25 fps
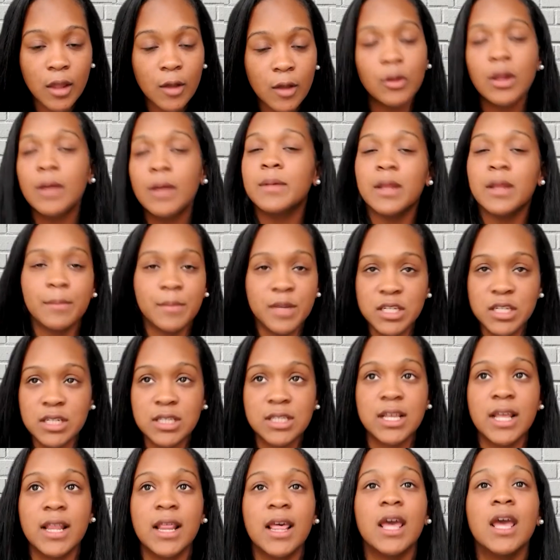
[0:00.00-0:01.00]
well, let me, let me
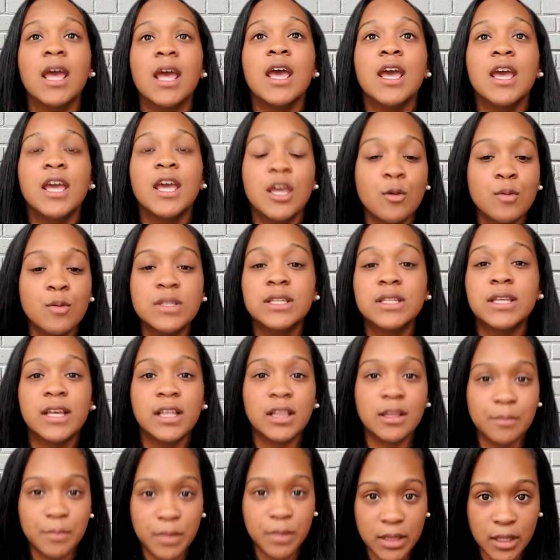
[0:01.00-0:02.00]
just say that he was
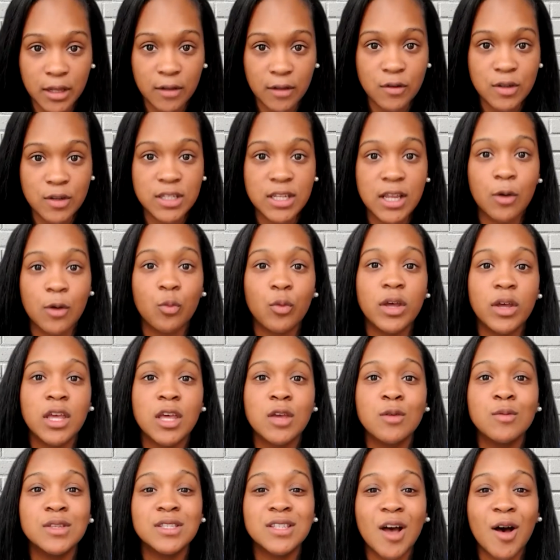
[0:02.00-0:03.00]
killing believers. And when
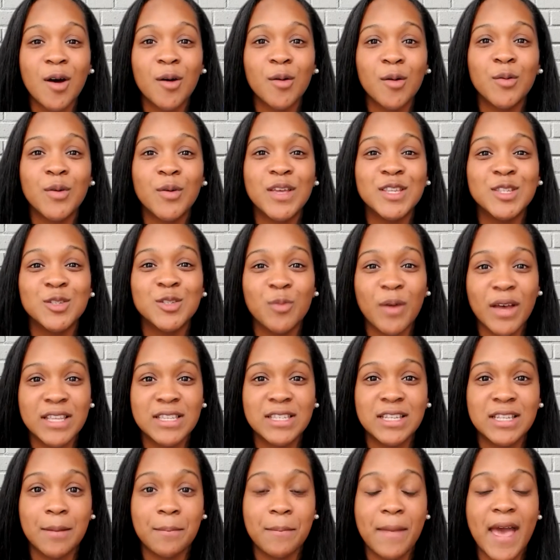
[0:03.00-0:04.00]
he was on his way
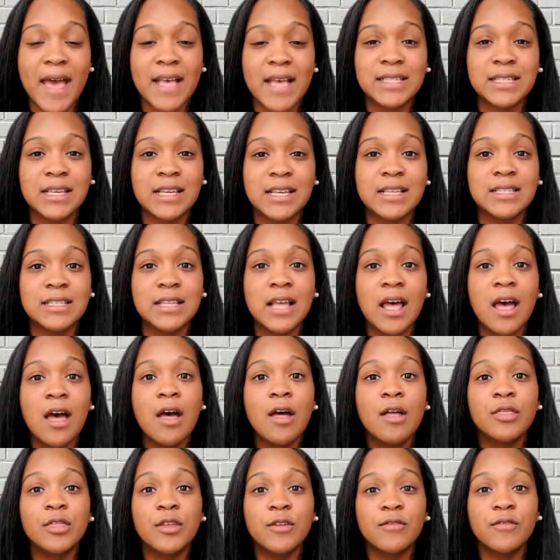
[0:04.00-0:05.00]
to Damascus,
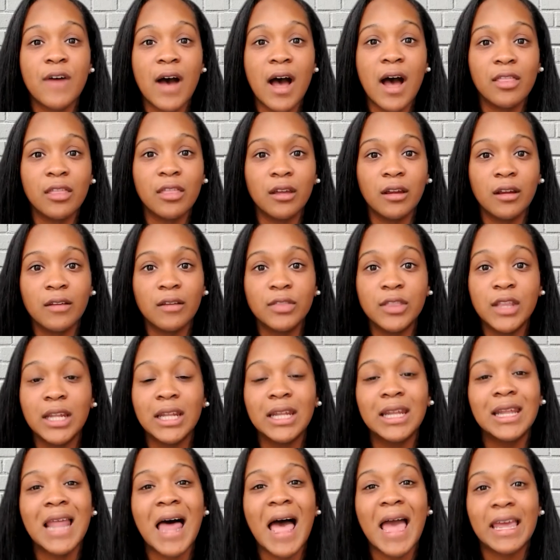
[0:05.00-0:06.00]
the Father, the
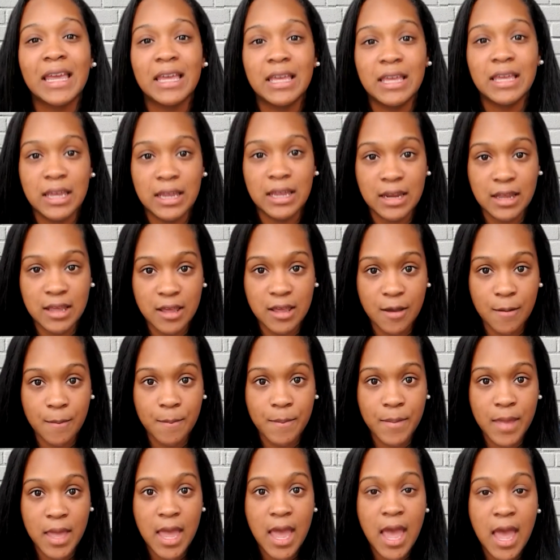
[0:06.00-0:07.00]
light hit
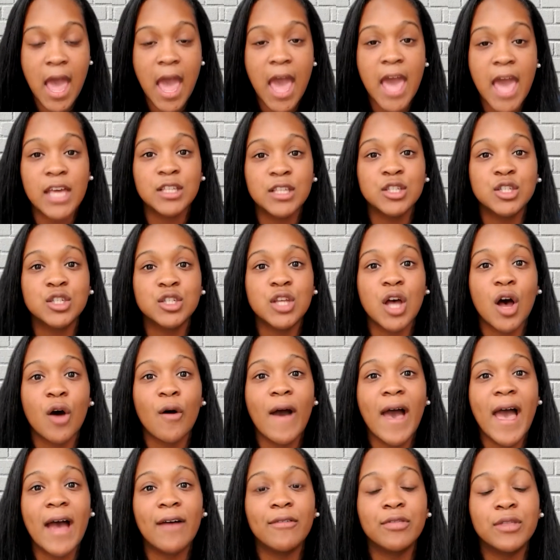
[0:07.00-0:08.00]
him. And
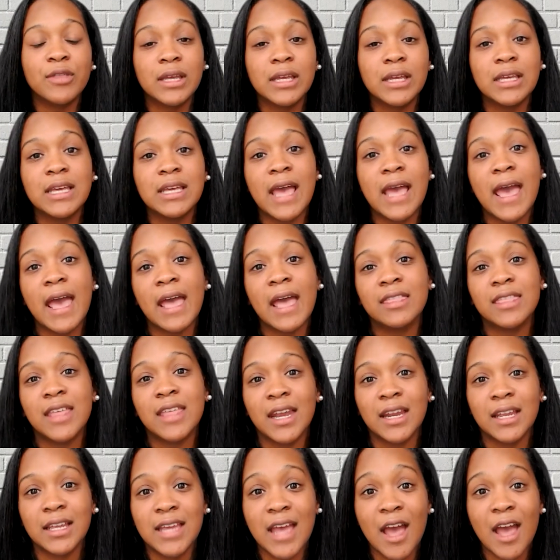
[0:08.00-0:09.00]
so after he had
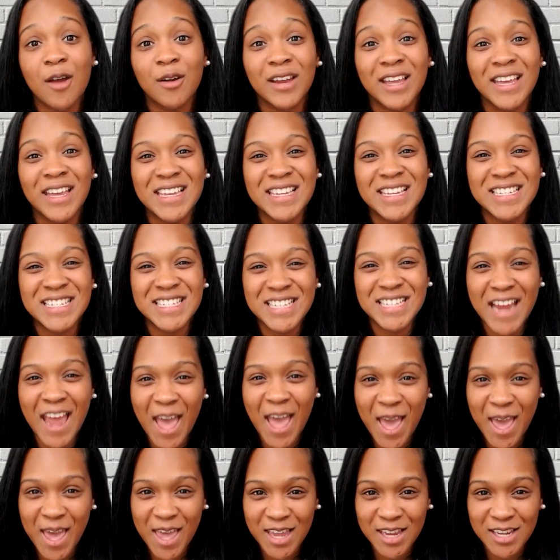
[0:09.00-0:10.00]
that encounter, he
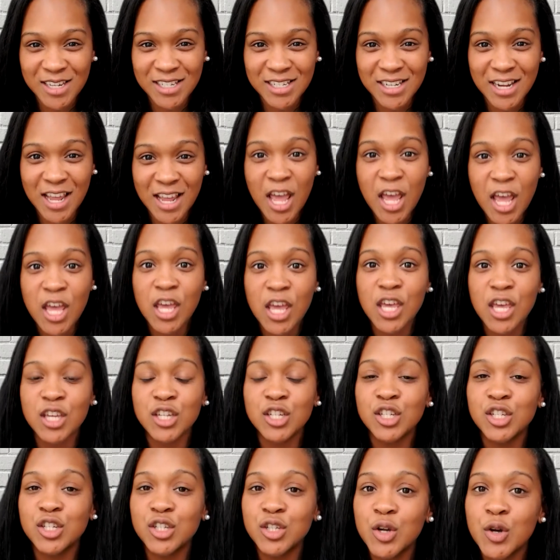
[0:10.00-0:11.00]
changed. He
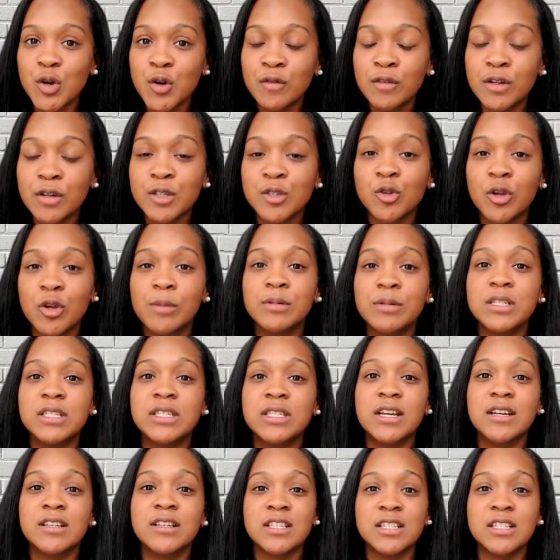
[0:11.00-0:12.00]
shoved, and scripture
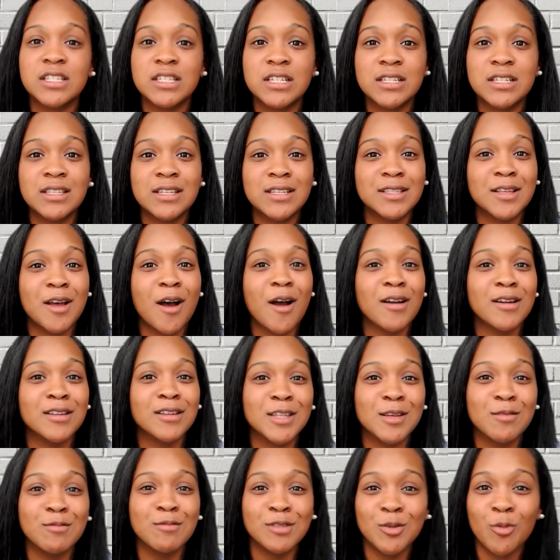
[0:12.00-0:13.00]
tells us just as hard
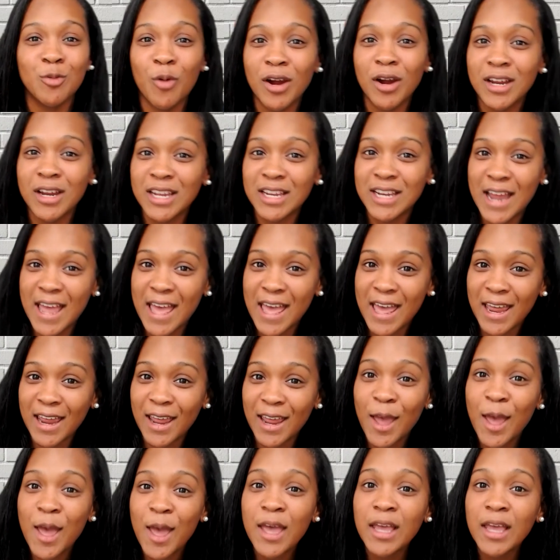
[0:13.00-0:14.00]
as he was working at